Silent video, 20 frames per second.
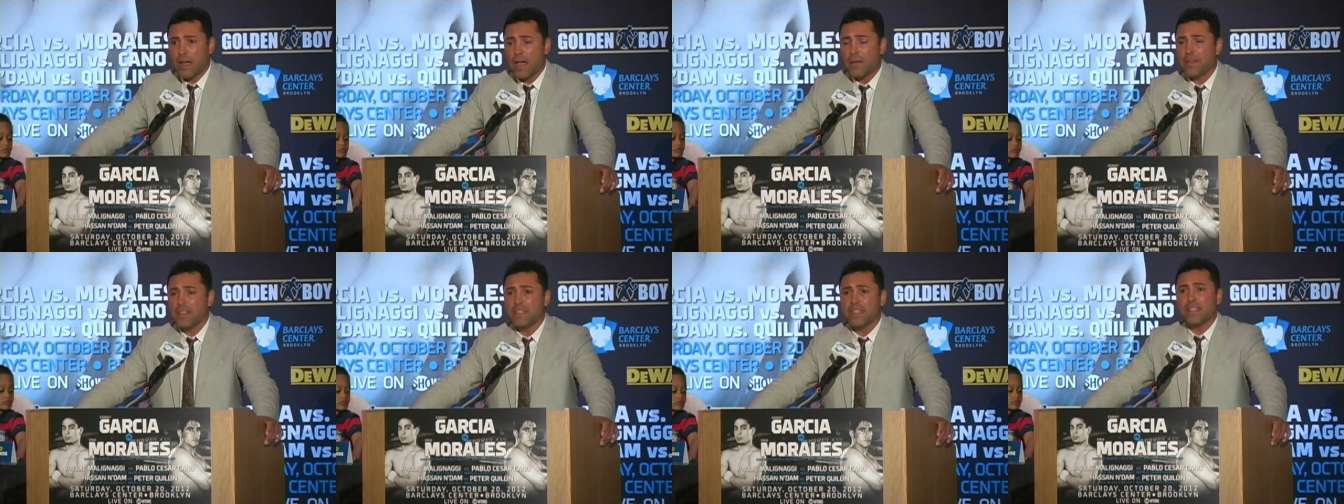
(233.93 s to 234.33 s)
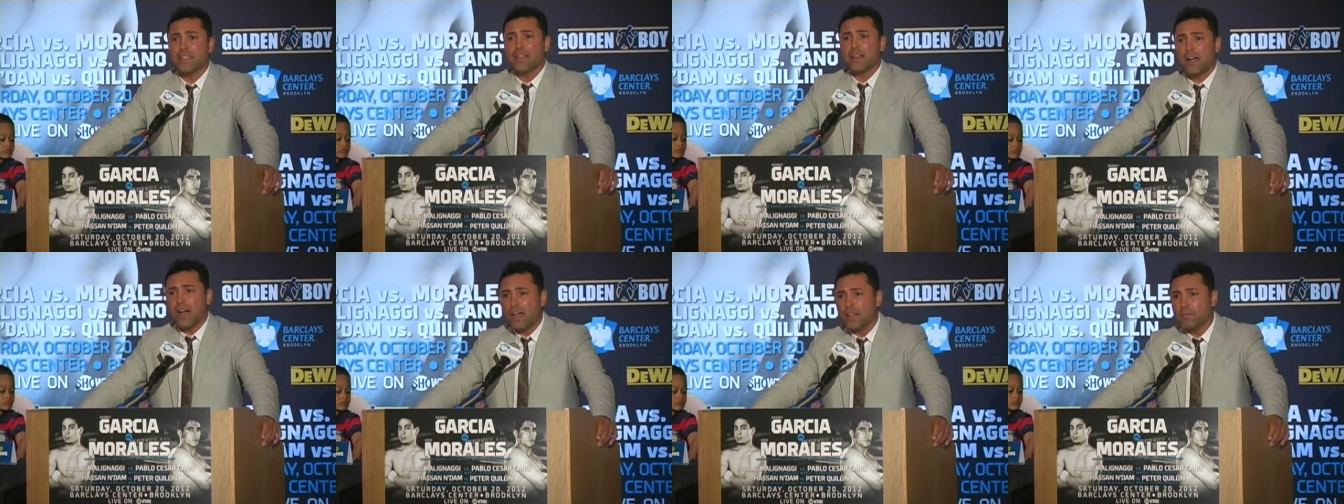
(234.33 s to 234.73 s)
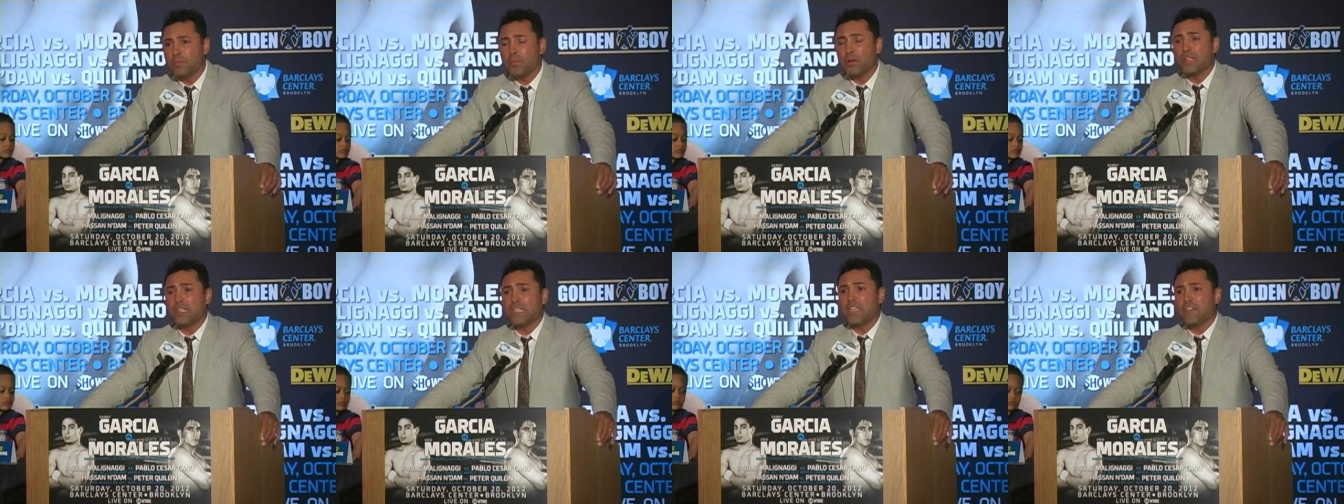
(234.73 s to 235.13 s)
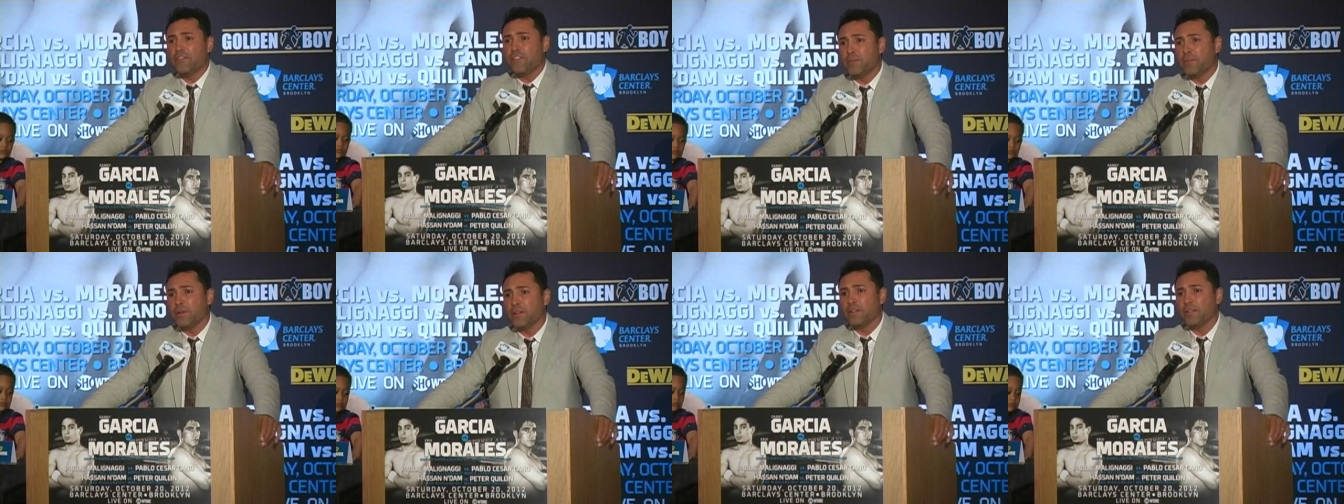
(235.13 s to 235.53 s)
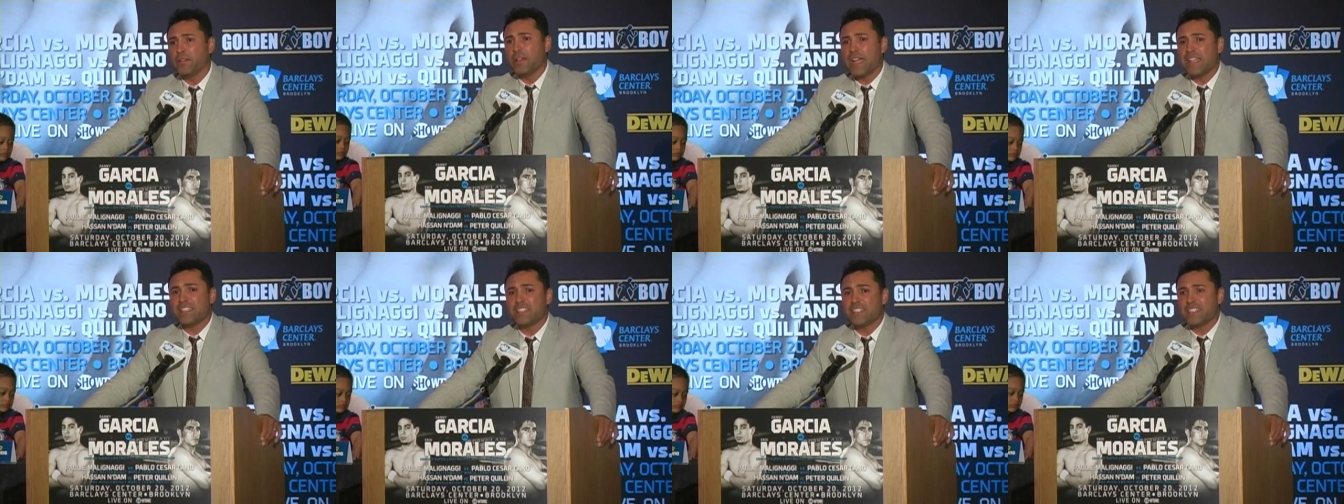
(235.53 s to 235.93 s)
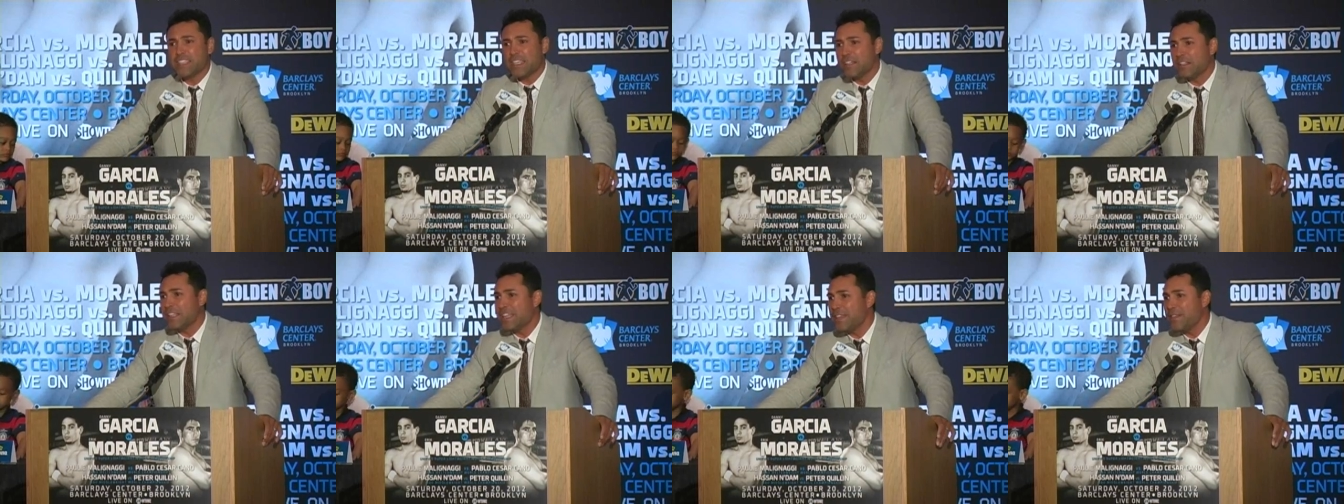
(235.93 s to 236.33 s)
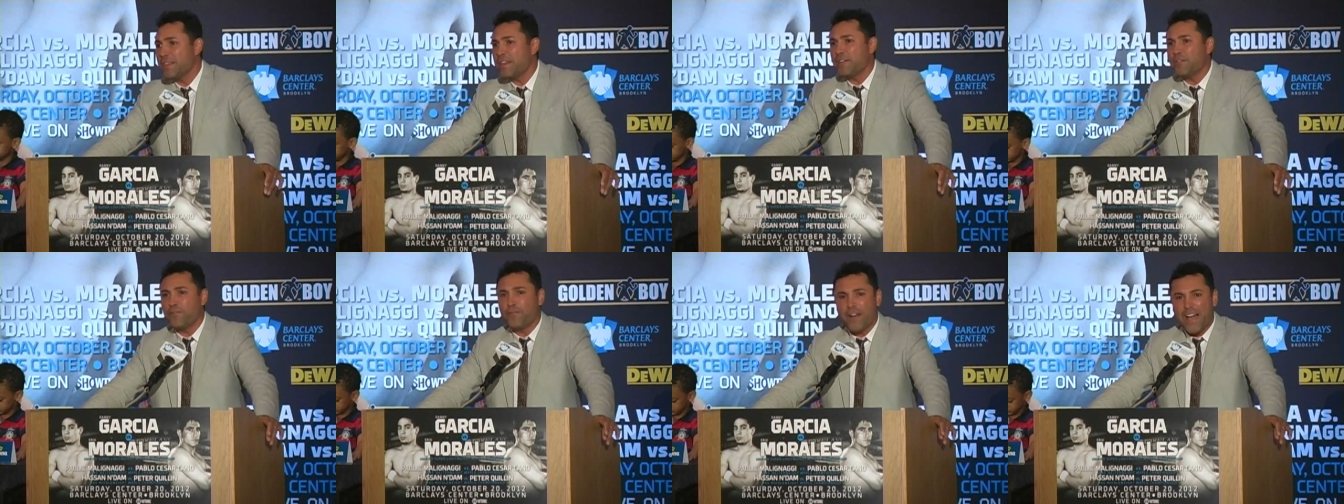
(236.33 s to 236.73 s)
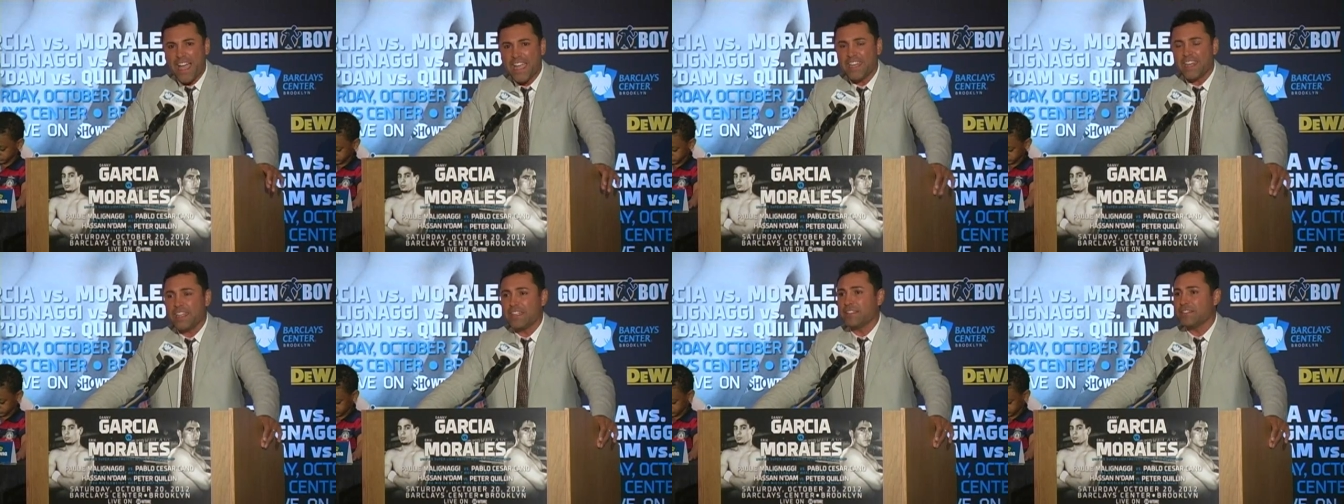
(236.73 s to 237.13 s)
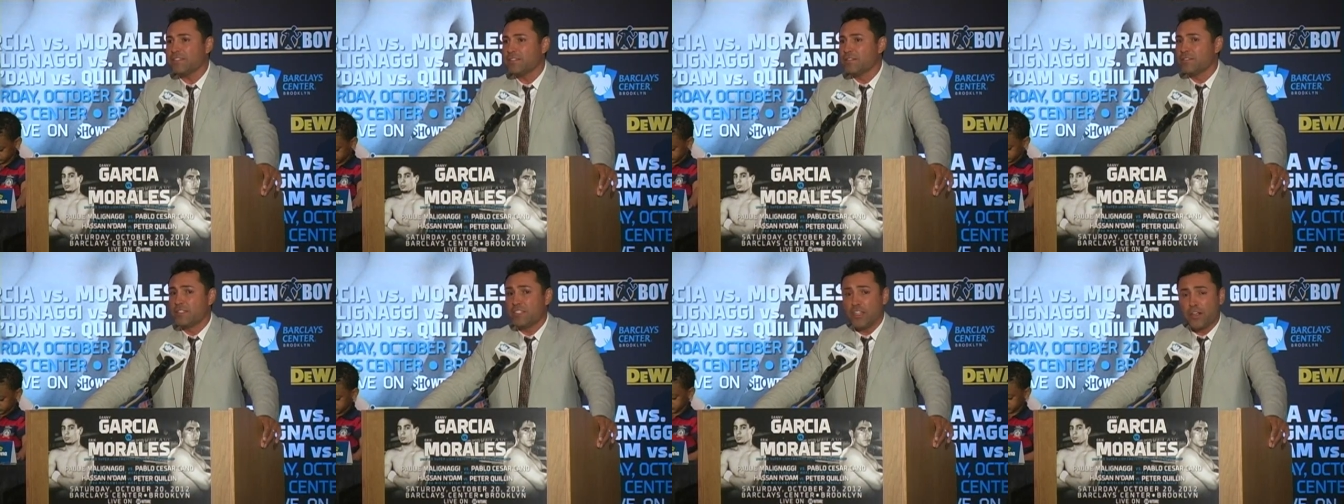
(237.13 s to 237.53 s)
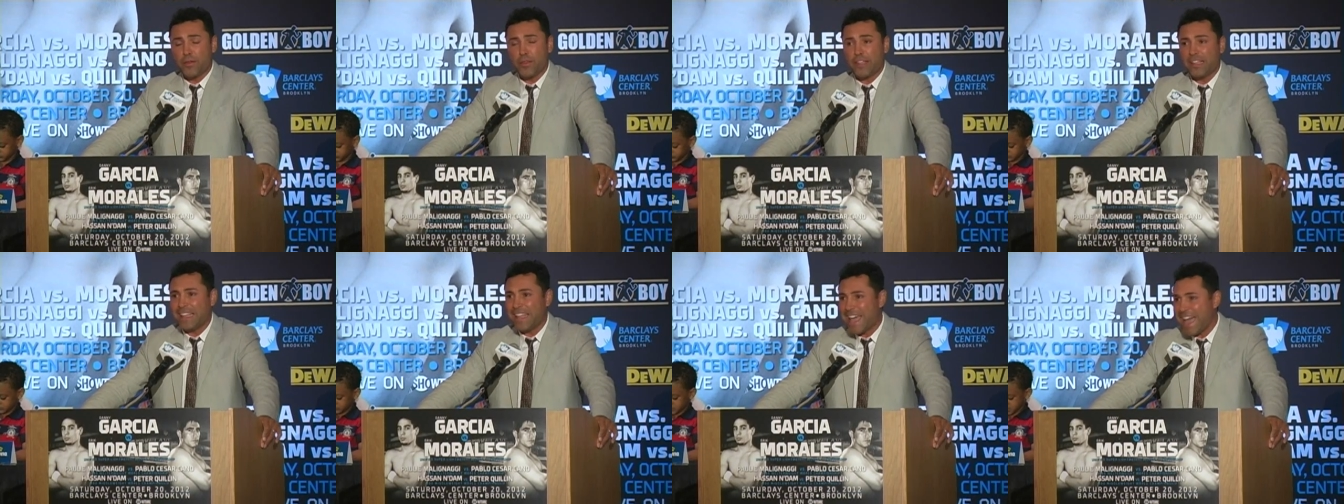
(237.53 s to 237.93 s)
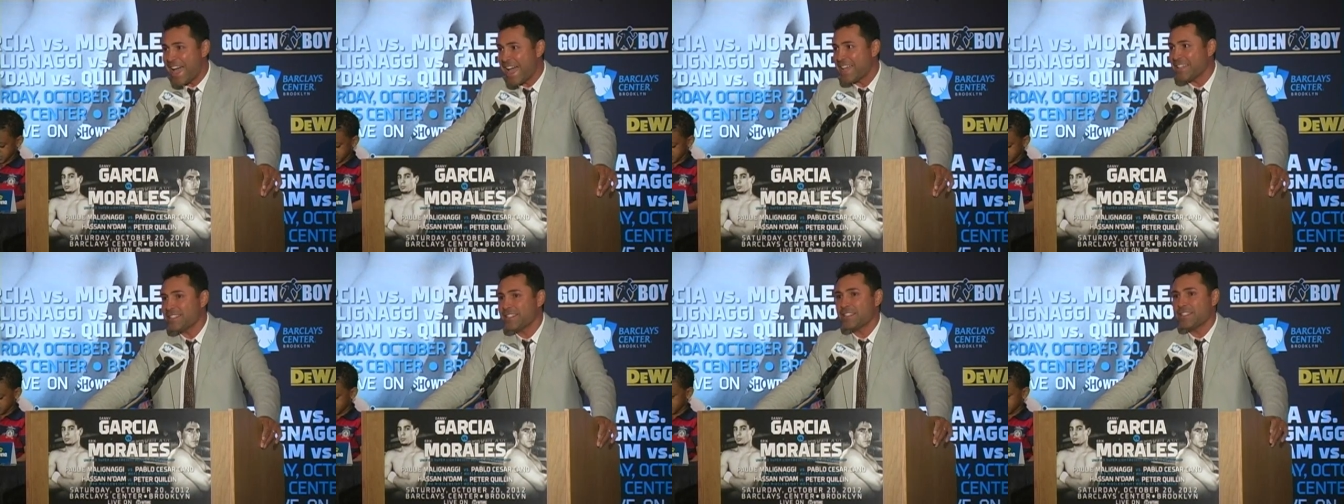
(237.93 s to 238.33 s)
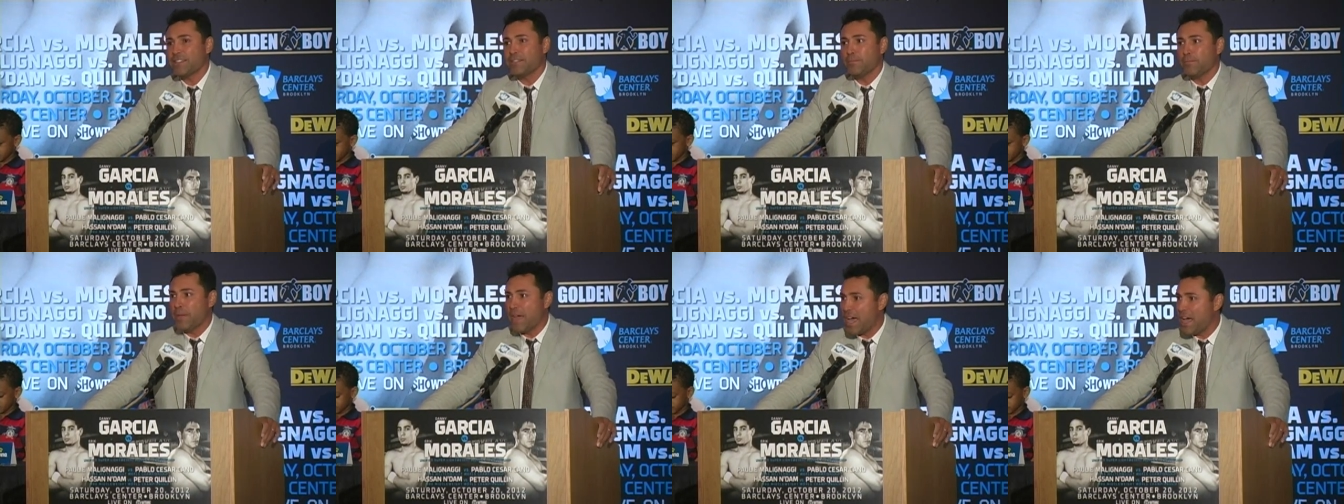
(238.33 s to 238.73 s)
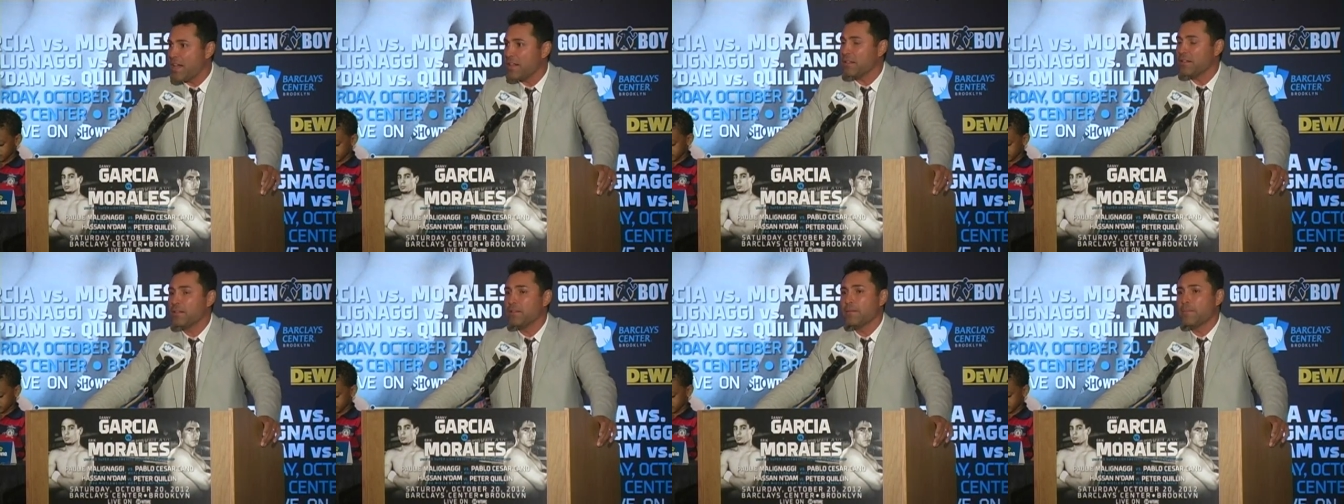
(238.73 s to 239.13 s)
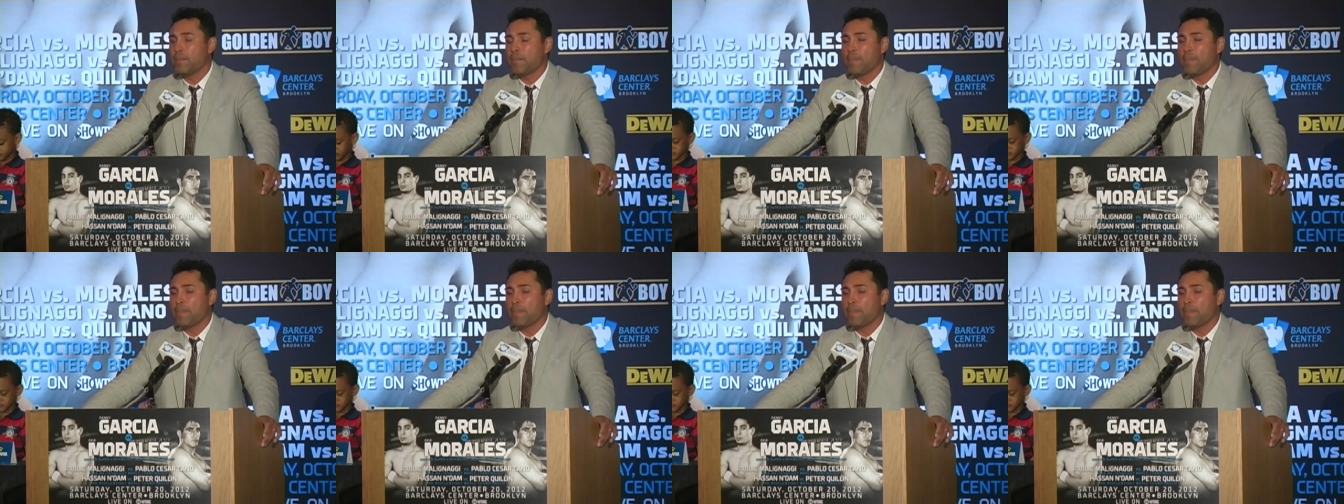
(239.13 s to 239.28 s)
I mean, it's unbelievable. And still in there fighting till the last bell.